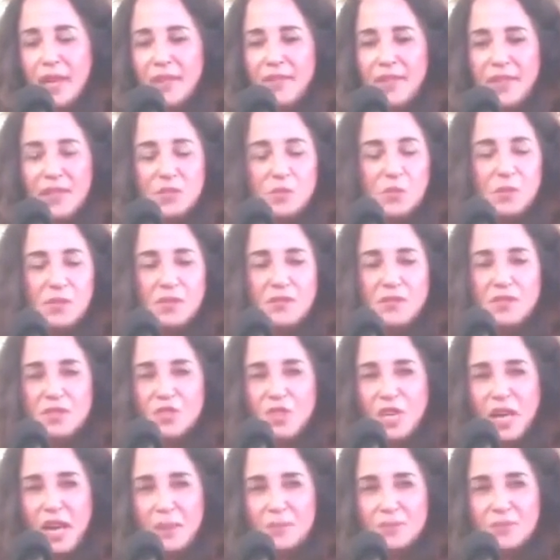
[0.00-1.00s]
And that's one of
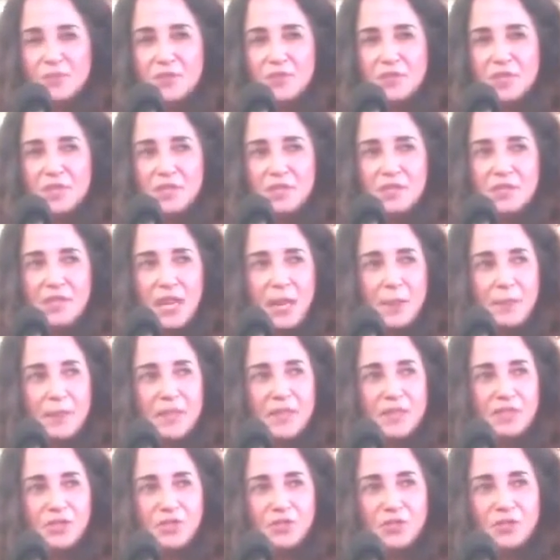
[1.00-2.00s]
the chapters, is
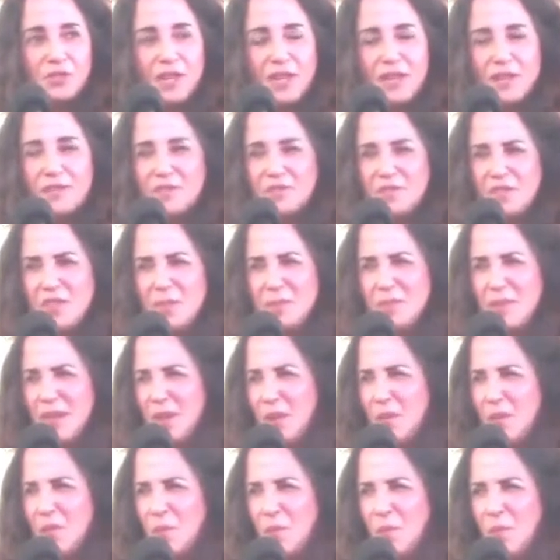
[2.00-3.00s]
tapping into your life theme.
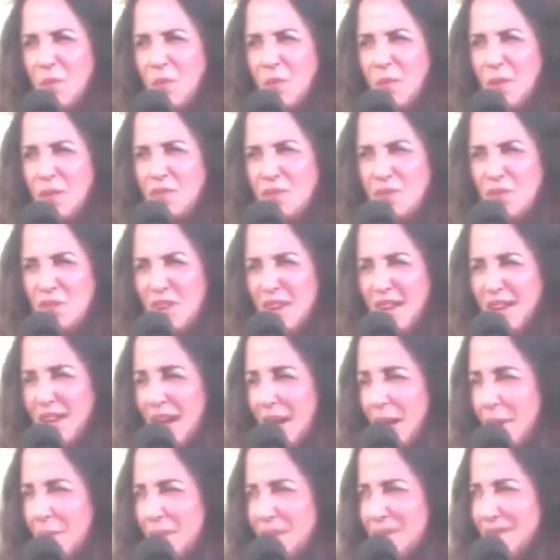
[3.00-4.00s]
Like, if you're
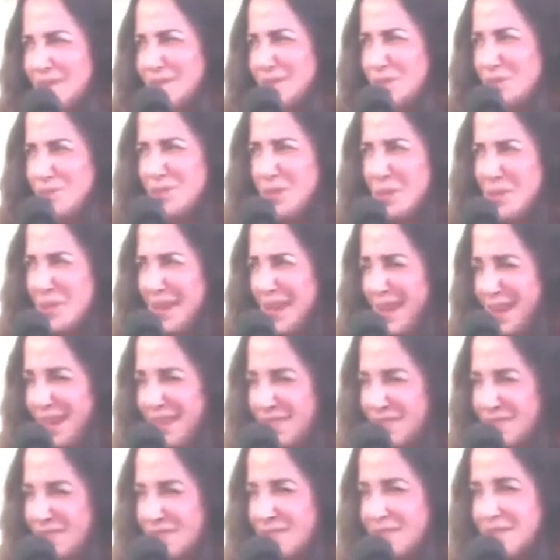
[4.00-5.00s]
not happy, then do something
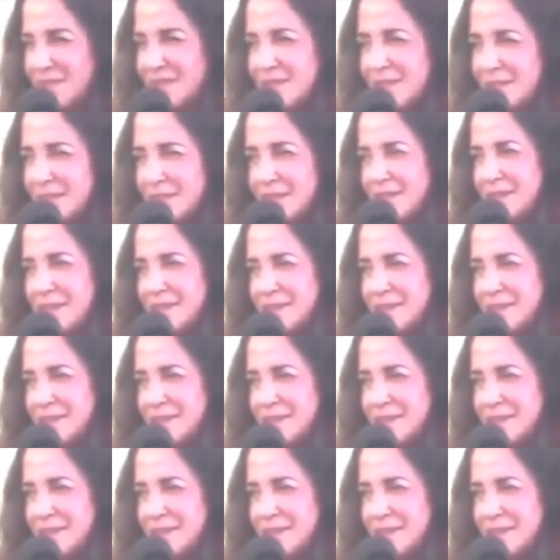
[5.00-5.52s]
else.